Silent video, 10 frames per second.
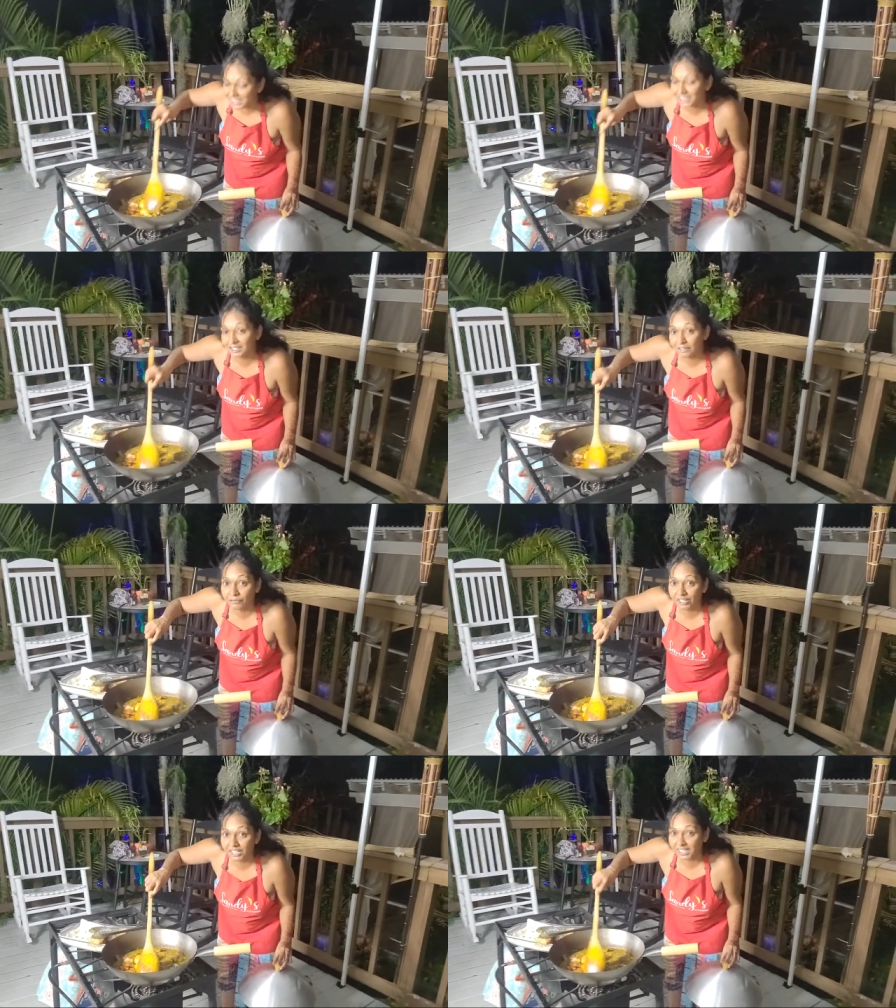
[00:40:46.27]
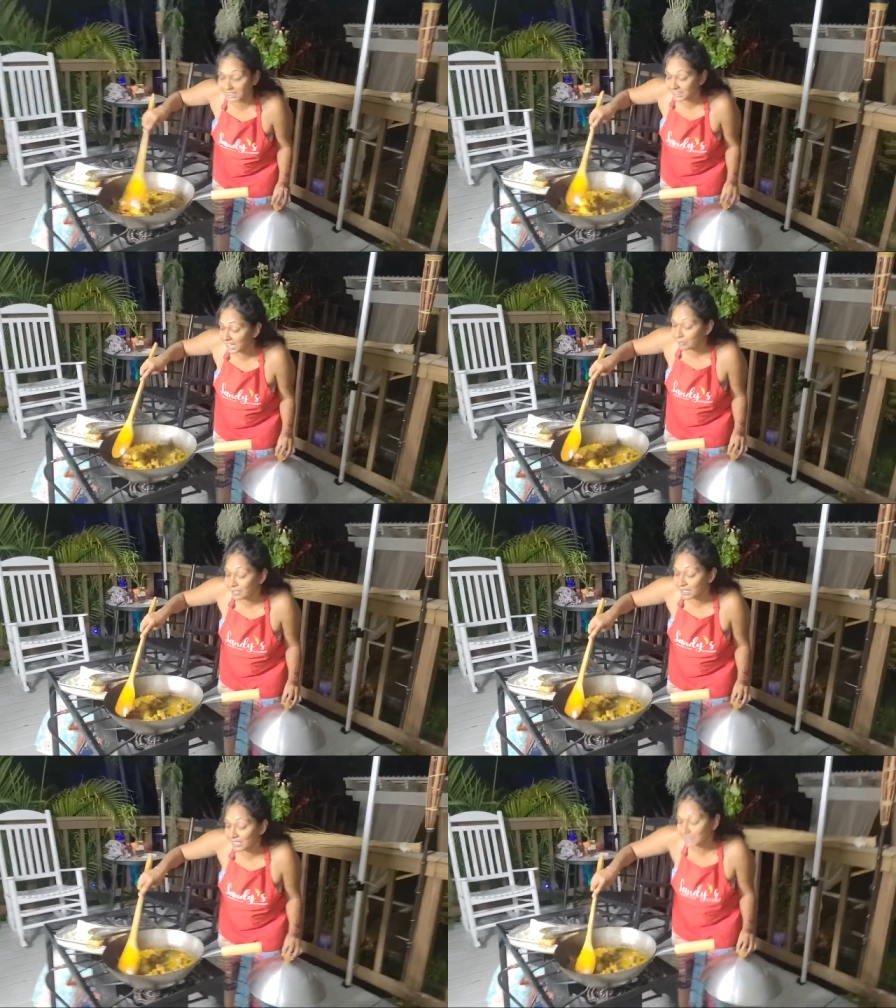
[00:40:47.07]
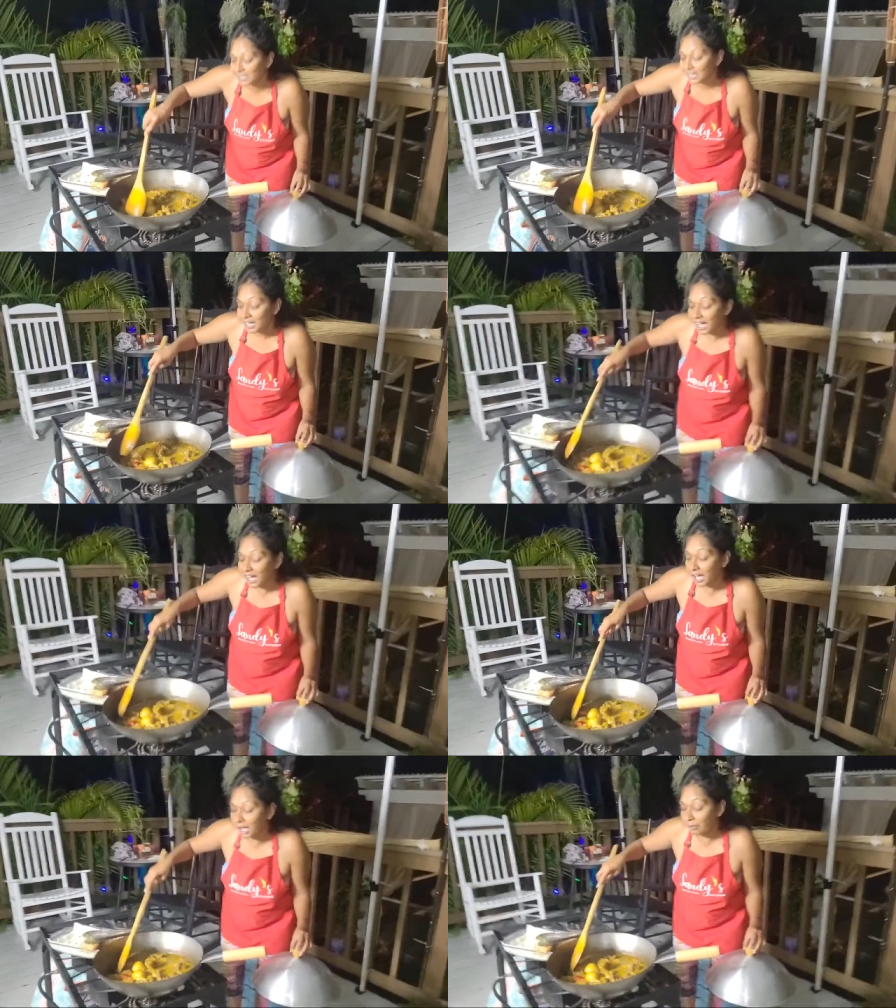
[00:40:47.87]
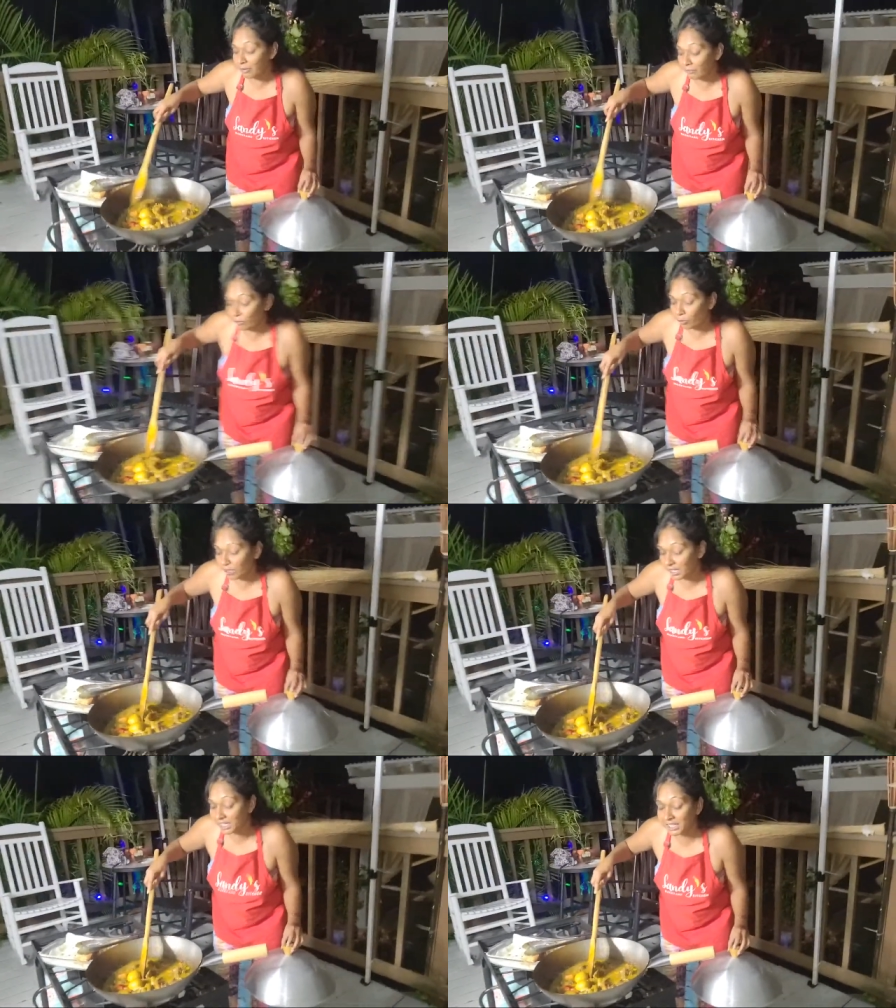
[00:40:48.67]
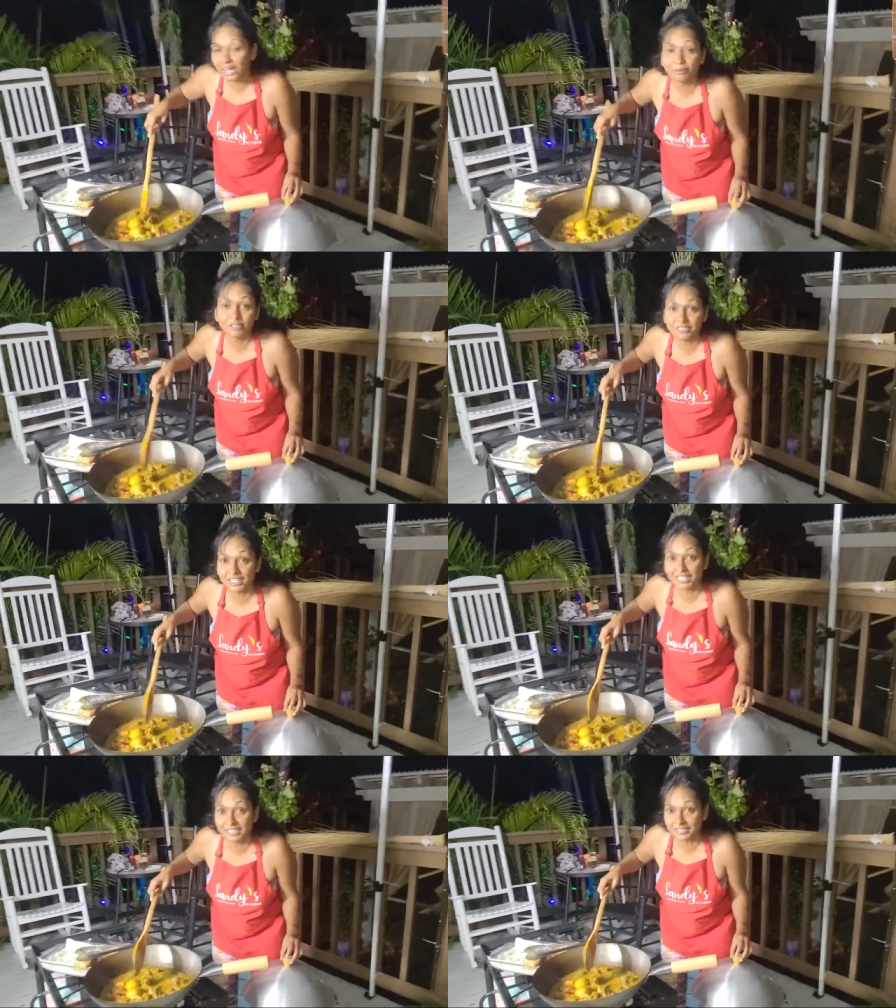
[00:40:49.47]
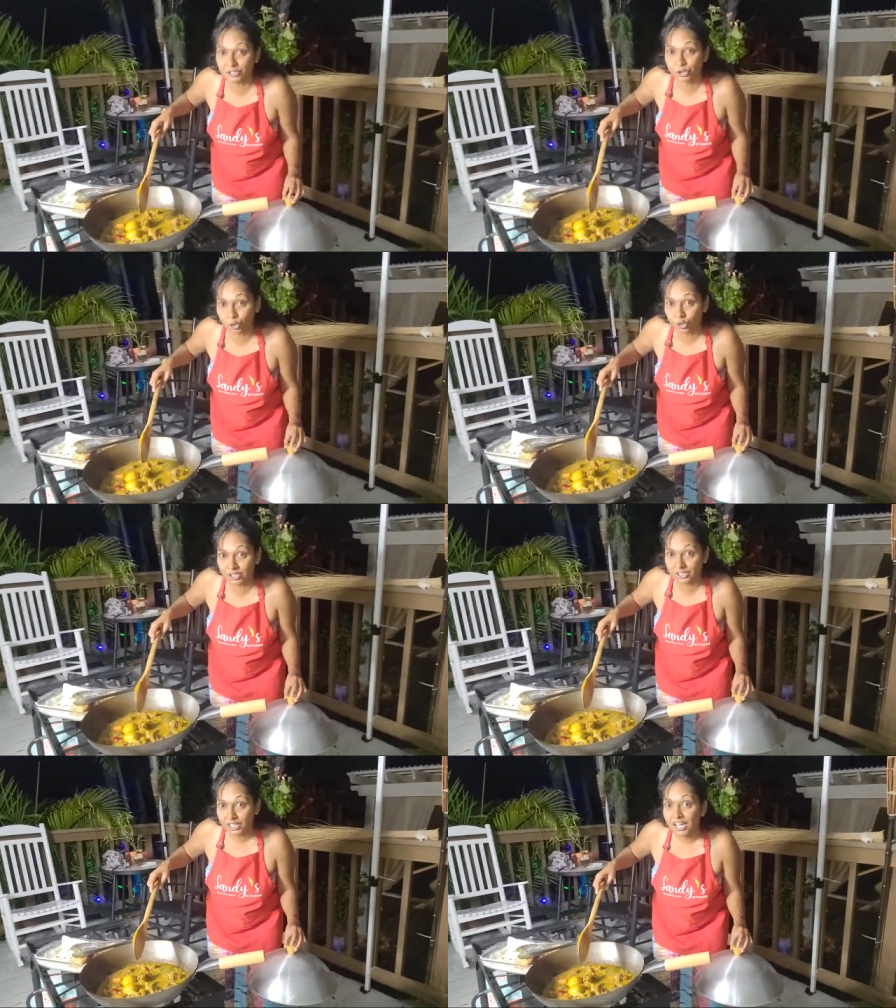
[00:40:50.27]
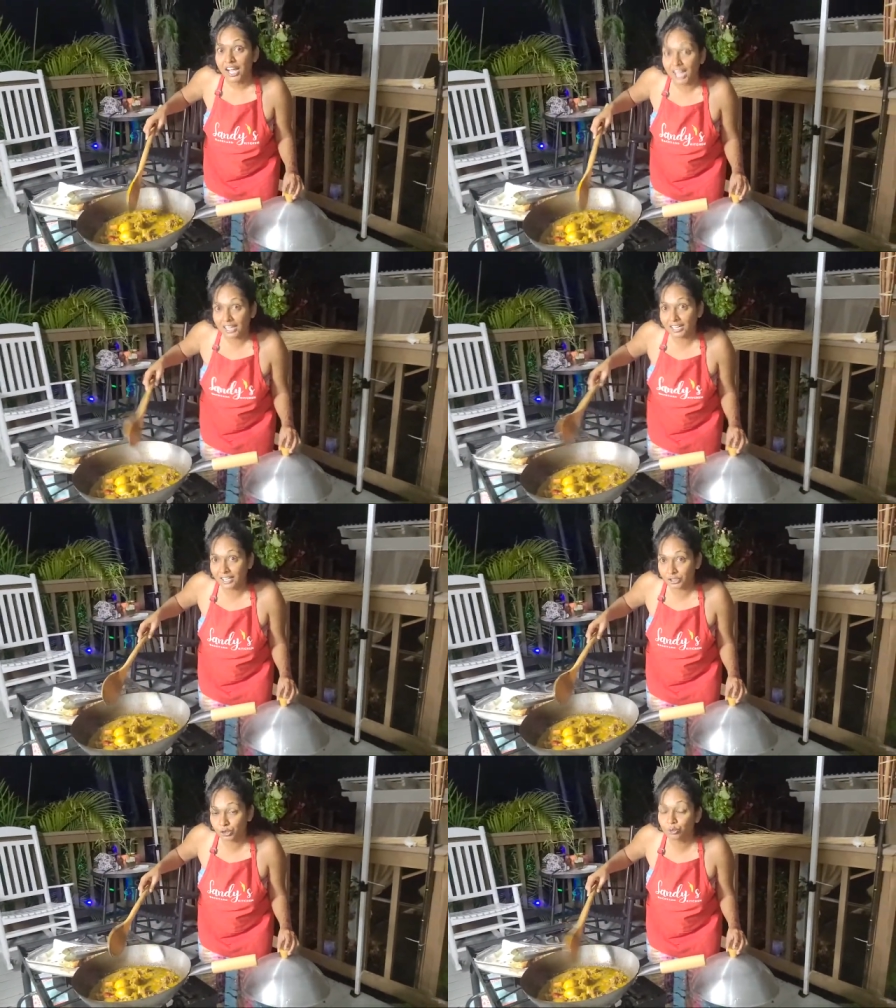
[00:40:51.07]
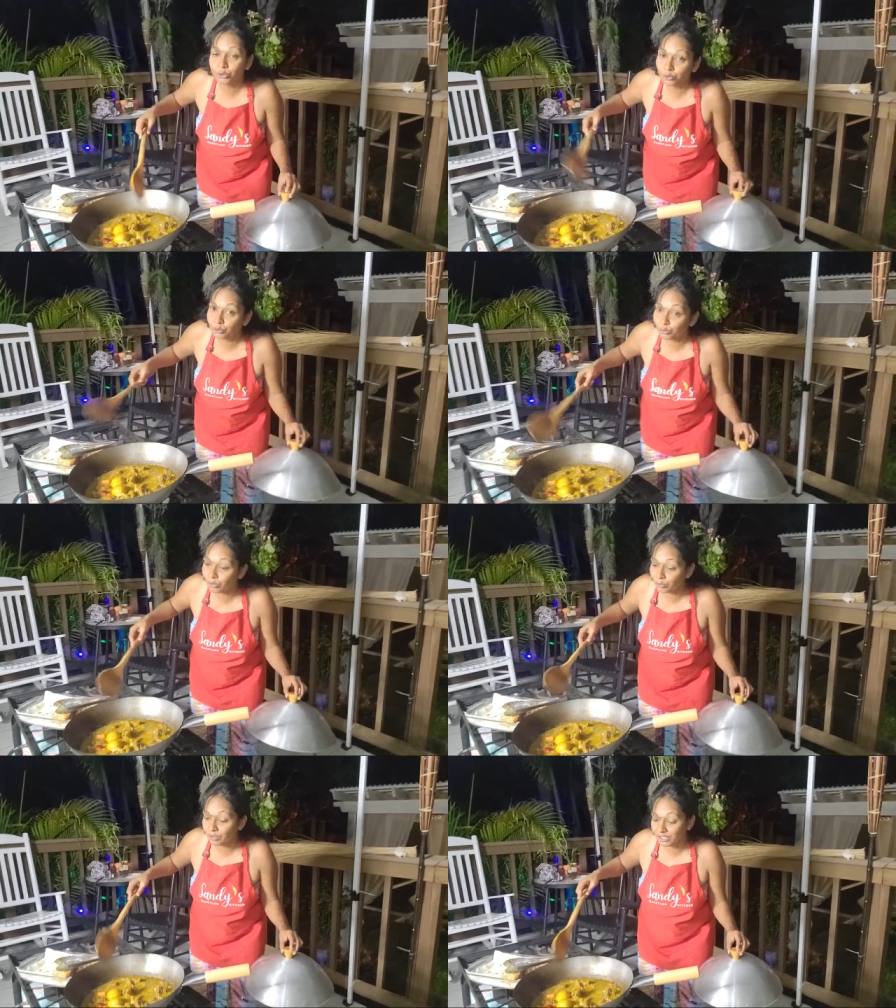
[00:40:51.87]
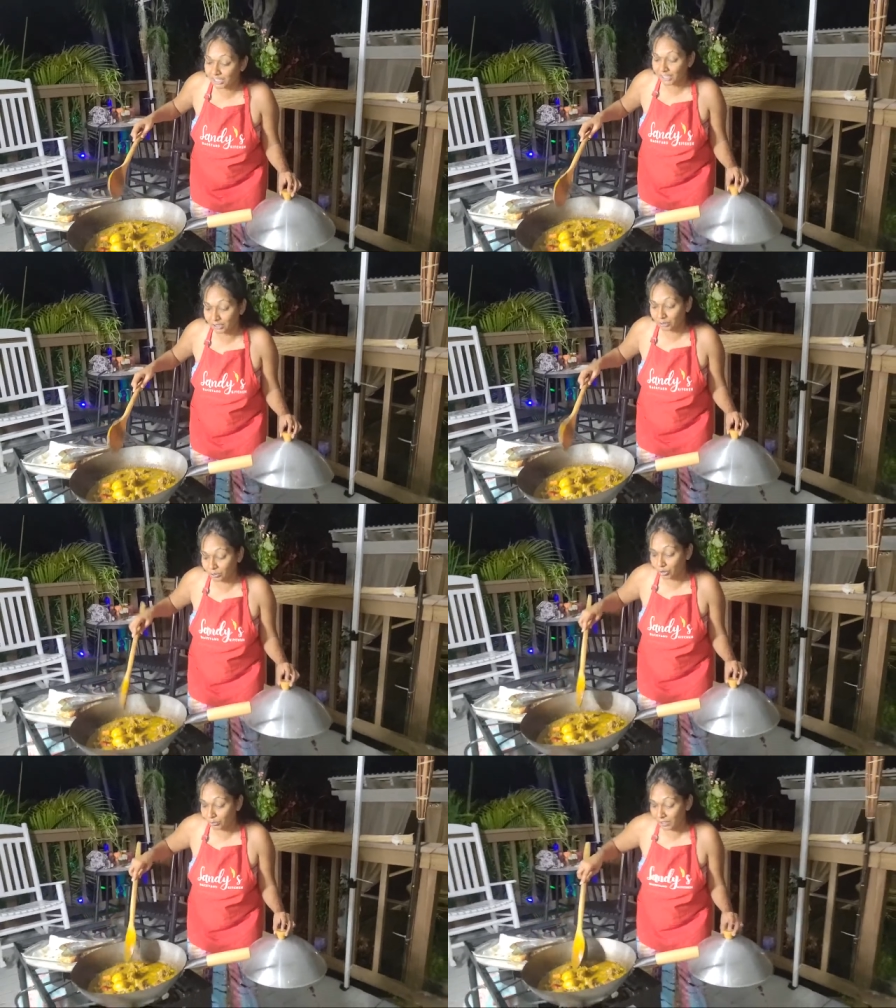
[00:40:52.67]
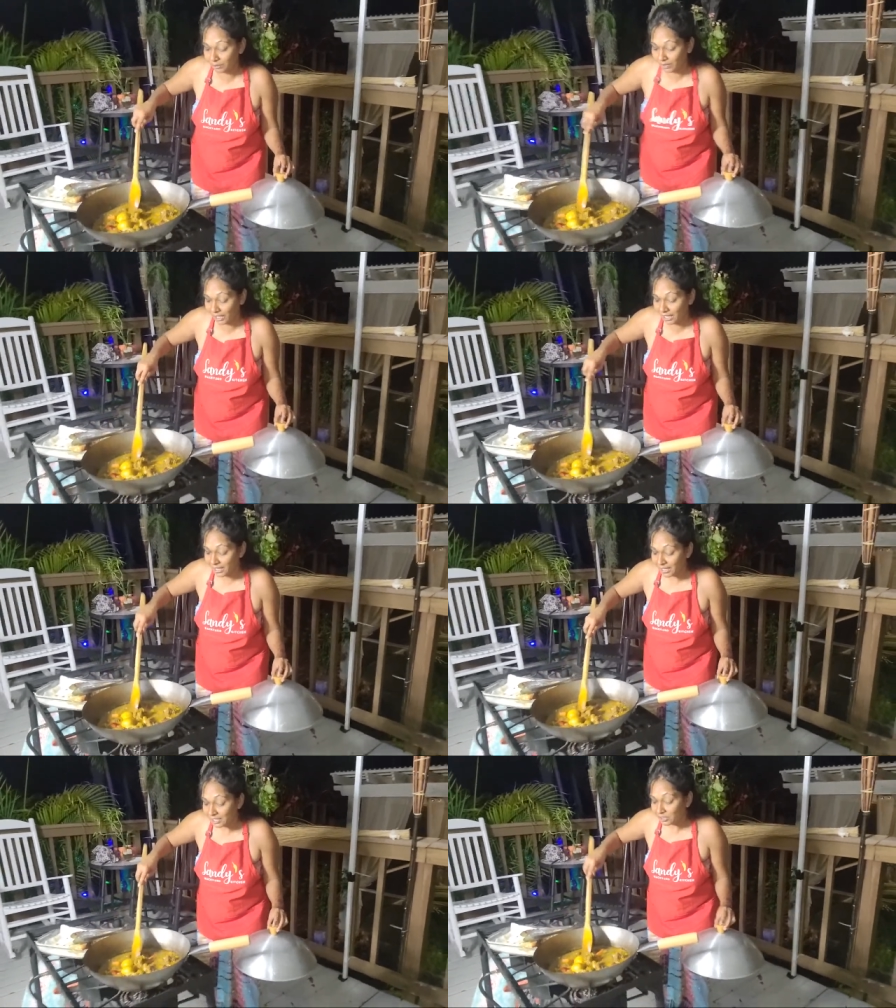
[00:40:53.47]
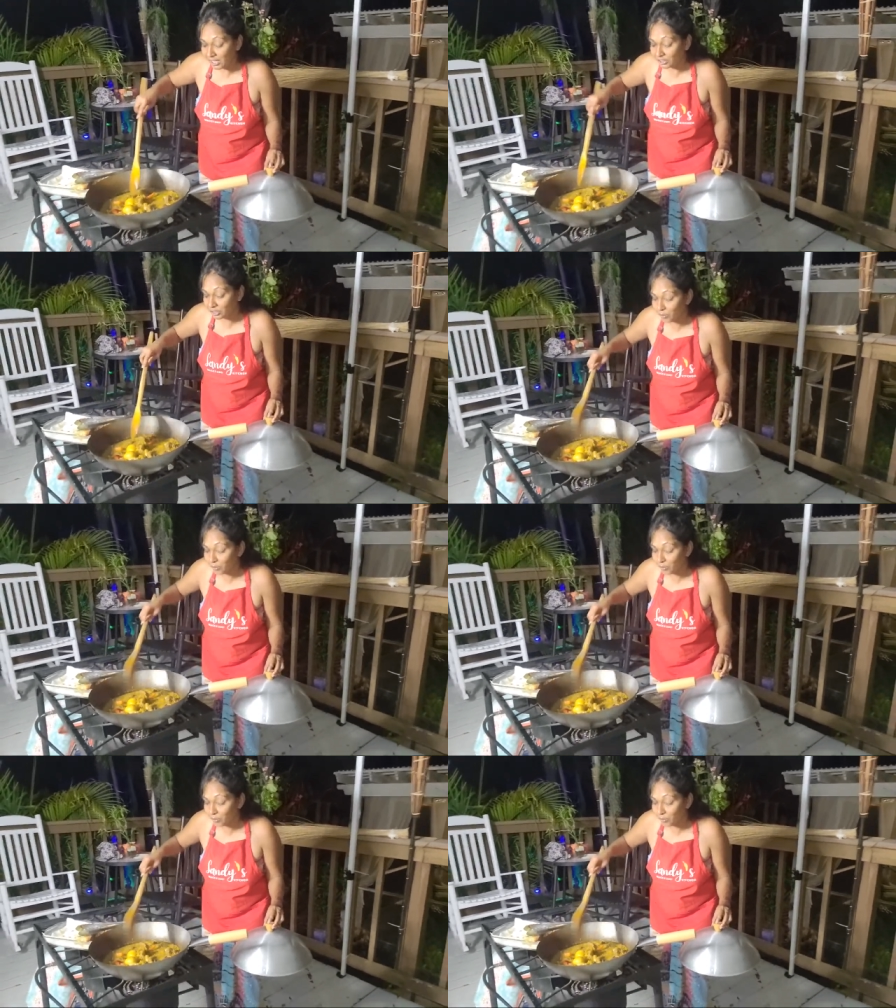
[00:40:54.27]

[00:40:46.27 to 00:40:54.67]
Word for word: sit here for another 10 minutes um, before we eat it I'm gonna take a little short and I'll uh, show you when we're taking out our meal okay so I just